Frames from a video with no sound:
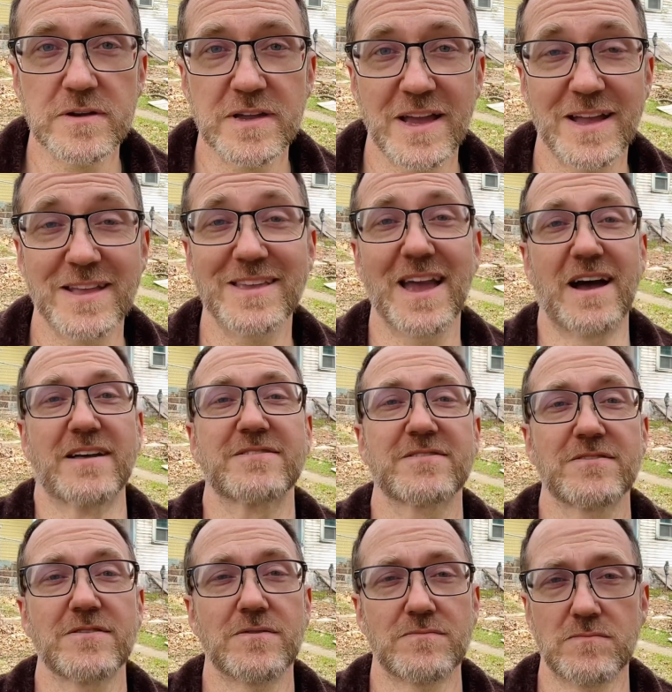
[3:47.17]
And
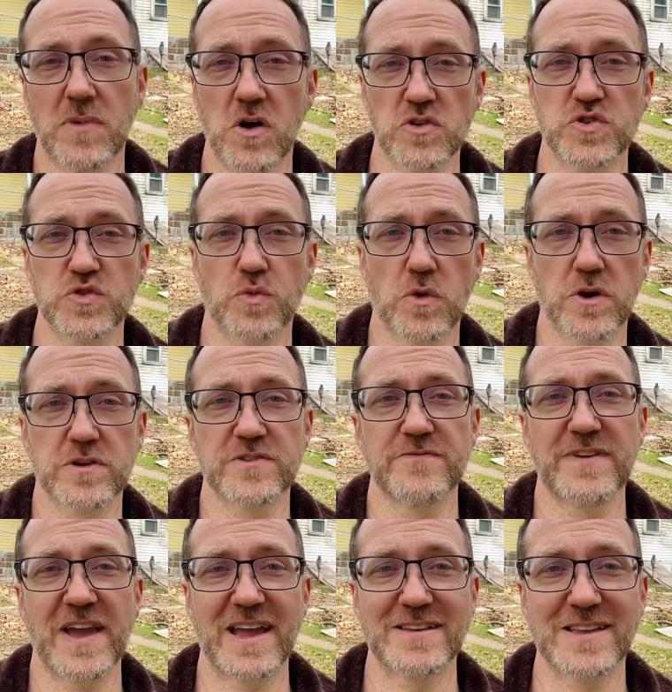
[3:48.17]
yes, mulch works
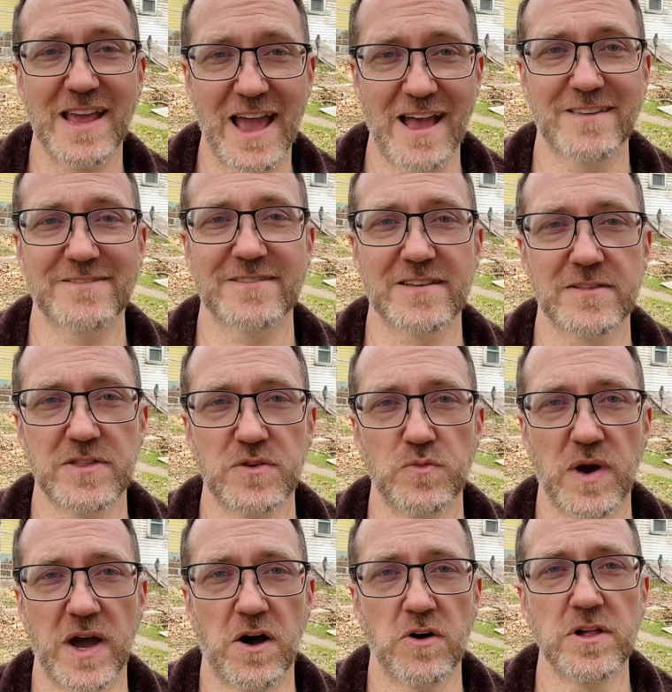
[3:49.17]
fantastically
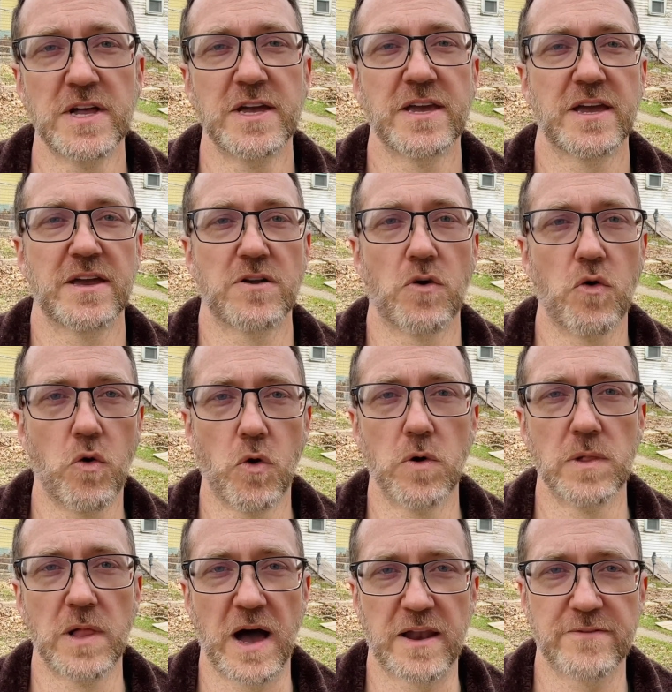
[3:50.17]
well in a
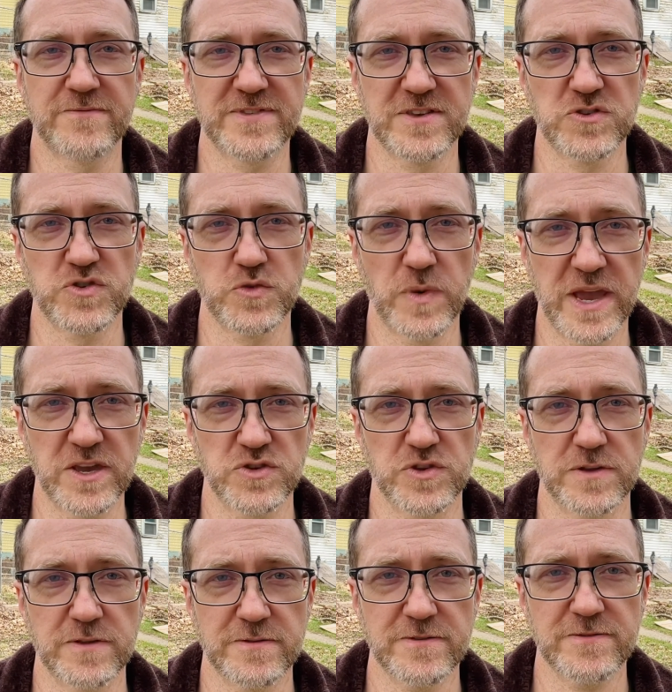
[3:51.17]
whole lot of
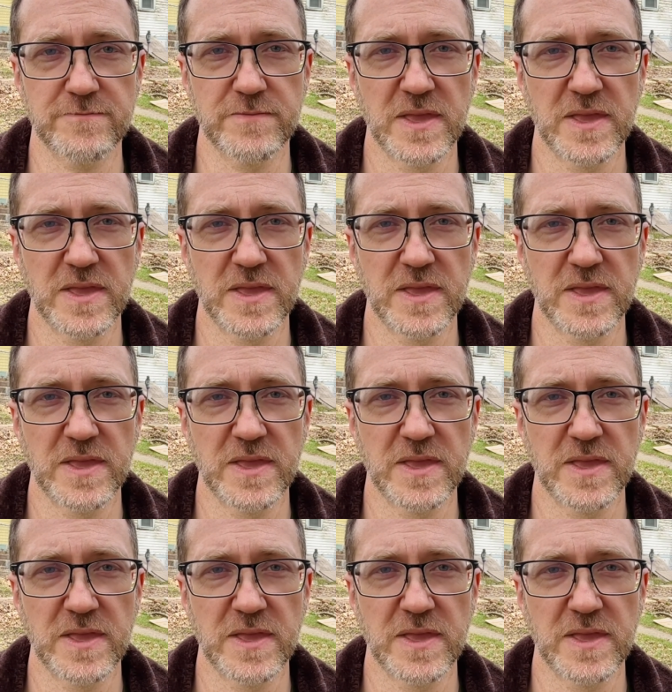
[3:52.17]
situations.